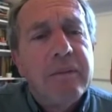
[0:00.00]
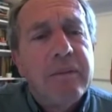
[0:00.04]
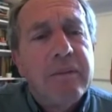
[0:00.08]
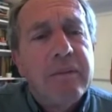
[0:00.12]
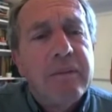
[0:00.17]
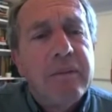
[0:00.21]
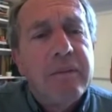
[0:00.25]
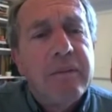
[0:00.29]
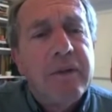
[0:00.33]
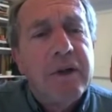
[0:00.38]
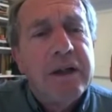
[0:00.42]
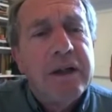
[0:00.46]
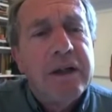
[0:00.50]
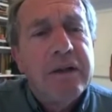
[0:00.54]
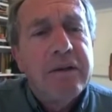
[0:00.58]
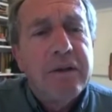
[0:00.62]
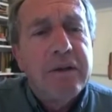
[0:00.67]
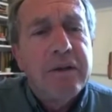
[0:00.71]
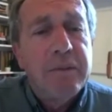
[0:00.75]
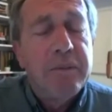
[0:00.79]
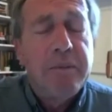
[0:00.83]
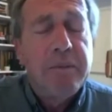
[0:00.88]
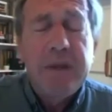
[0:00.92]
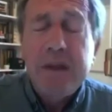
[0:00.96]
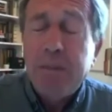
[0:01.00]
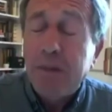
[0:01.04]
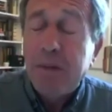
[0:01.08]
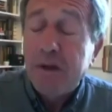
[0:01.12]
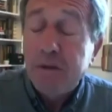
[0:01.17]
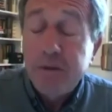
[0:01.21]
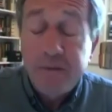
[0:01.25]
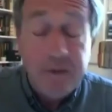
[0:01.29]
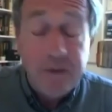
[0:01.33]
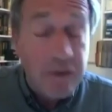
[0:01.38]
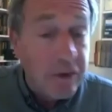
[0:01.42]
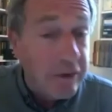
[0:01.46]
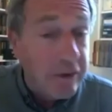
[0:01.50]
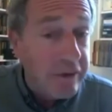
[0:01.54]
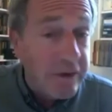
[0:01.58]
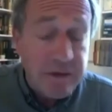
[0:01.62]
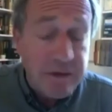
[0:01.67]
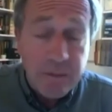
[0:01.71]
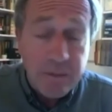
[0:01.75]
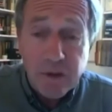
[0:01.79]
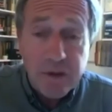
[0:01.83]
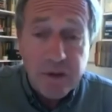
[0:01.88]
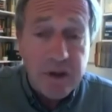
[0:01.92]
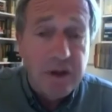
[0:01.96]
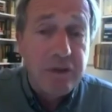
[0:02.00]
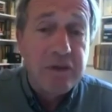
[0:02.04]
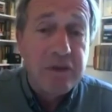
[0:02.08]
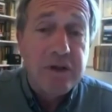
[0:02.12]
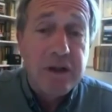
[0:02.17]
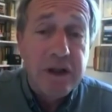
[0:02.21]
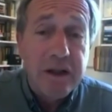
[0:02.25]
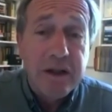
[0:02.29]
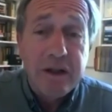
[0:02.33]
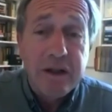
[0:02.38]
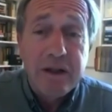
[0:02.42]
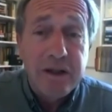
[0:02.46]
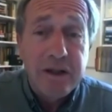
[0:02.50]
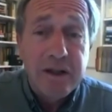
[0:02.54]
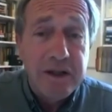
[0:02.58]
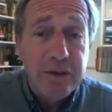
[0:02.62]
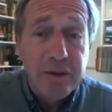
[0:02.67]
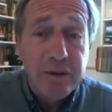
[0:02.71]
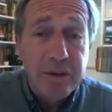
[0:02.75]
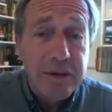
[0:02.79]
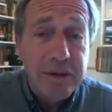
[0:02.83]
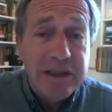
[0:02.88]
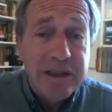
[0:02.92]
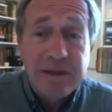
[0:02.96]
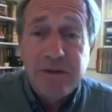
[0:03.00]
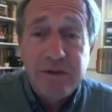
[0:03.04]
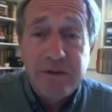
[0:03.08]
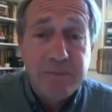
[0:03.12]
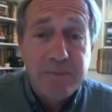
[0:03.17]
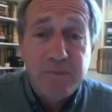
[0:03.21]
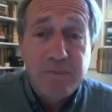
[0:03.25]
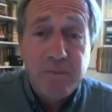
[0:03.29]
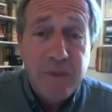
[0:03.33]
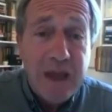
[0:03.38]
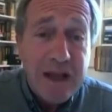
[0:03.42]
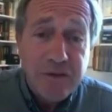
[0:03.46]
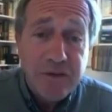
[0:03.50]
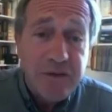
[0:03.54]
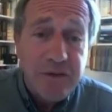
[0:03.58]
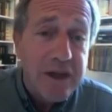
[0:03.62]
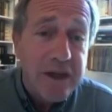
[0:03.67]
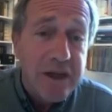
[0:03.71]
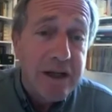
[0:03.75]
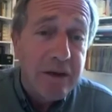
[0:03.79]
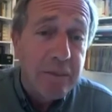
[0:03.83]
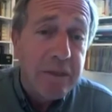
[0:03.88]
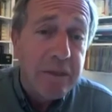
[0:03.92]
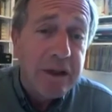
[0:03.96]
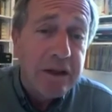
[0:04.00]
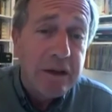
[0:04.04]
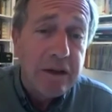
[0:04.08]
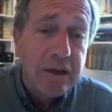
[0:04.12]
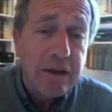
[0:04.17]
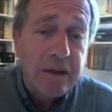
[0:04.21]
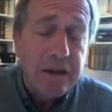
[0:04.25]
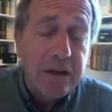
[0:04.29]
right? And people who follow this more closely than I do, that's their opinion.